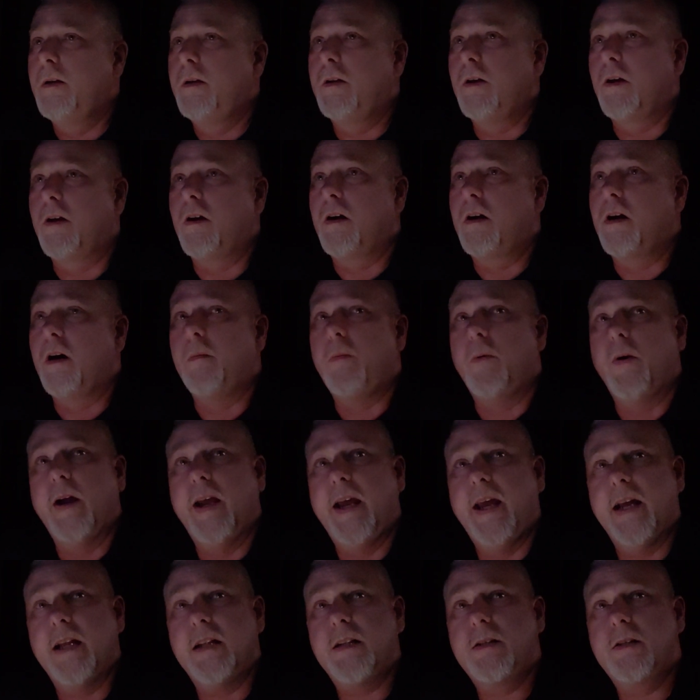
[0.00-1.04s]
took a couple
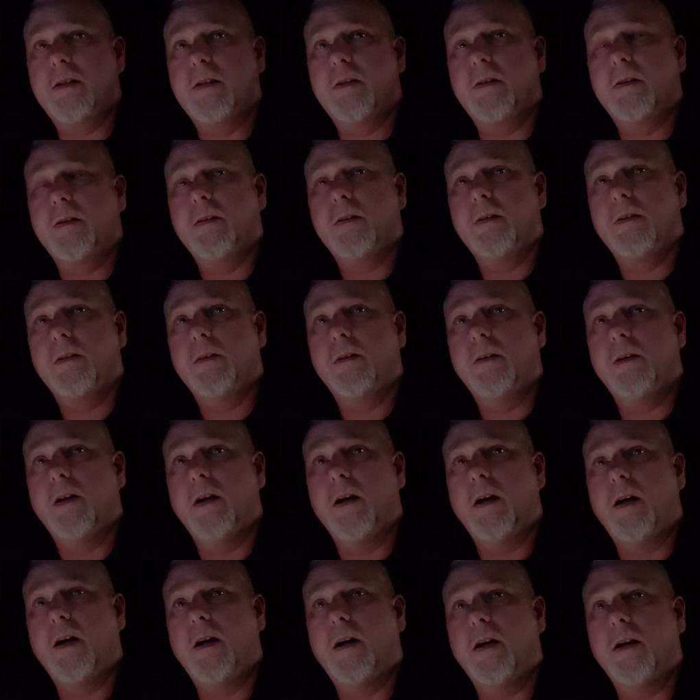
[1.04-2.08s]
hits
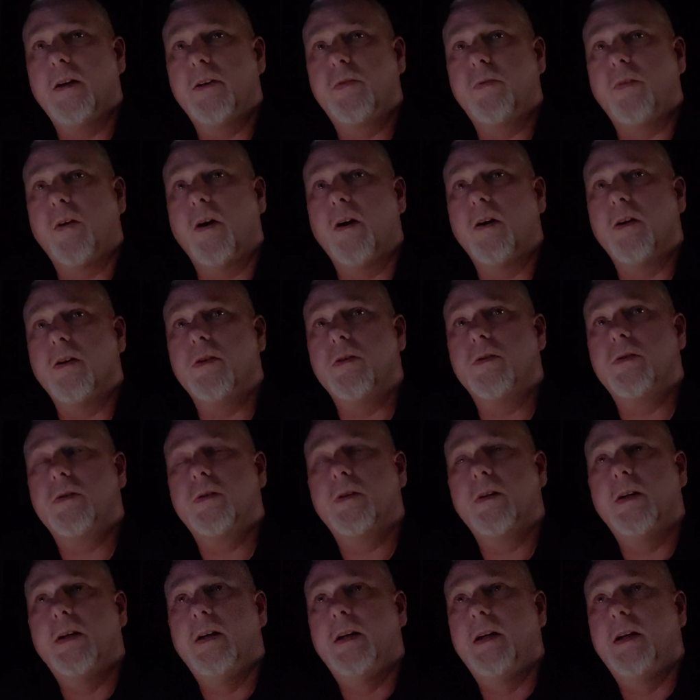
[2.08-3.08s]
as far as,